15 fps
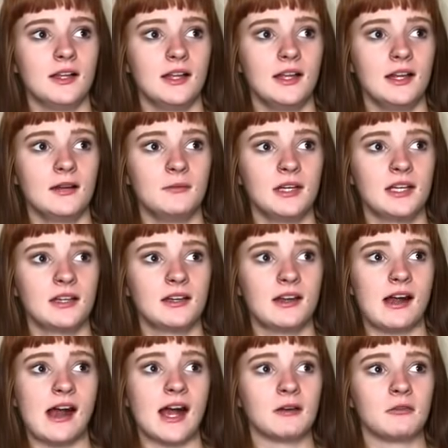And I'm, like,
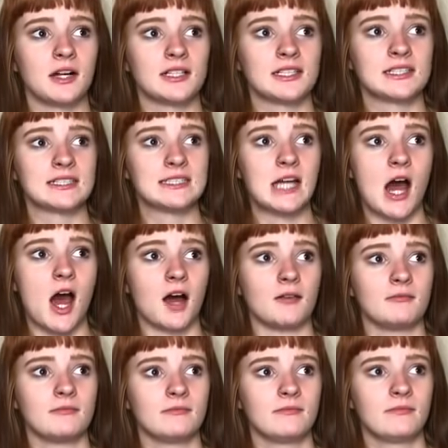I want to
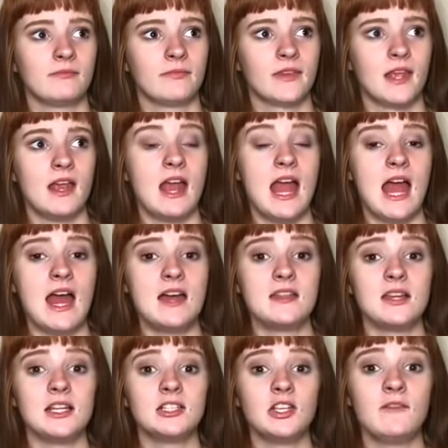stop. And
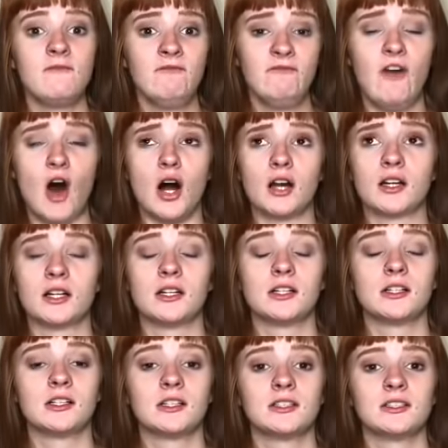then he's, like, fuck,
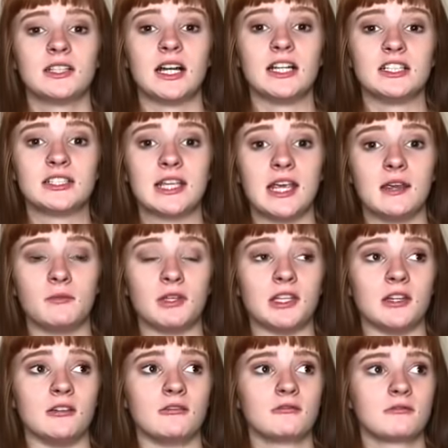I just came in
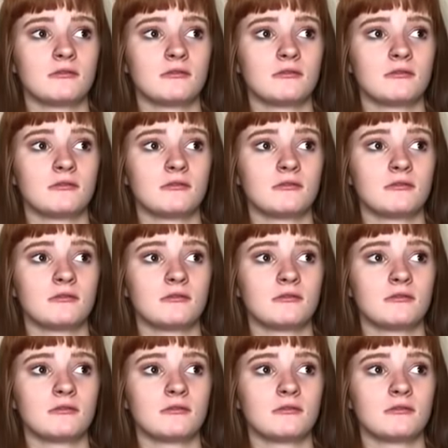you.